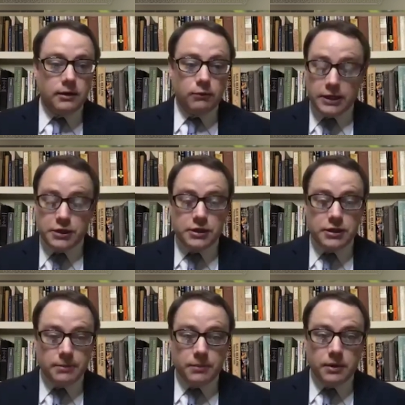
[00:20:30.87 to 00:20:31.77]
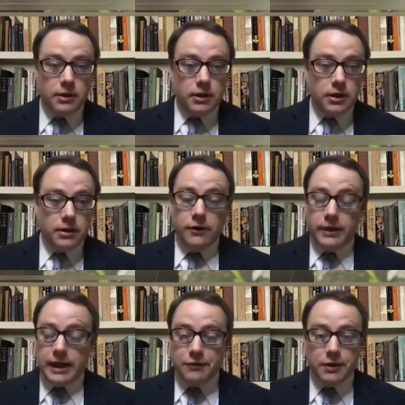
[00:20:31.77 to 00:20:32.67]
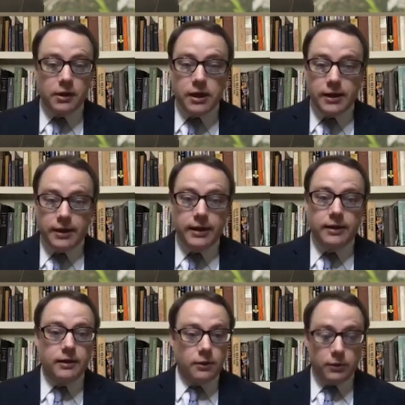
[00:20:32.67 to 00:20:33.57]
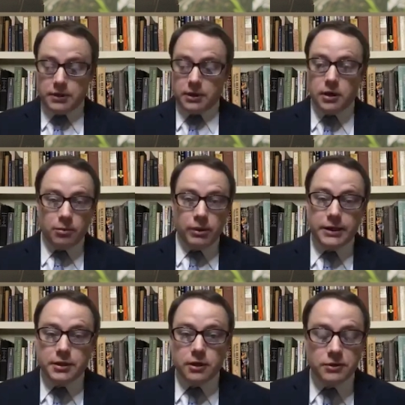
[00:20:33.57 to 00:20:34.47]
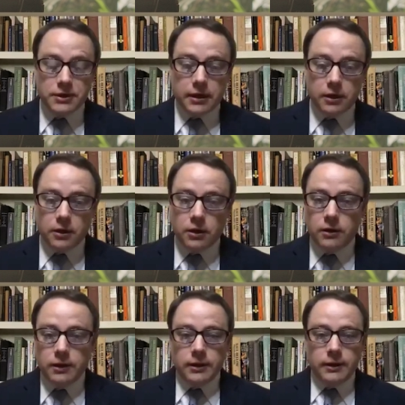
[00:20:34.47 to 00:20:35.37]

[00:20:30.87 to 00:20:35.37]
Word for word: uh, relationship uh, on the African continent with Dakar Plateau, Senegal.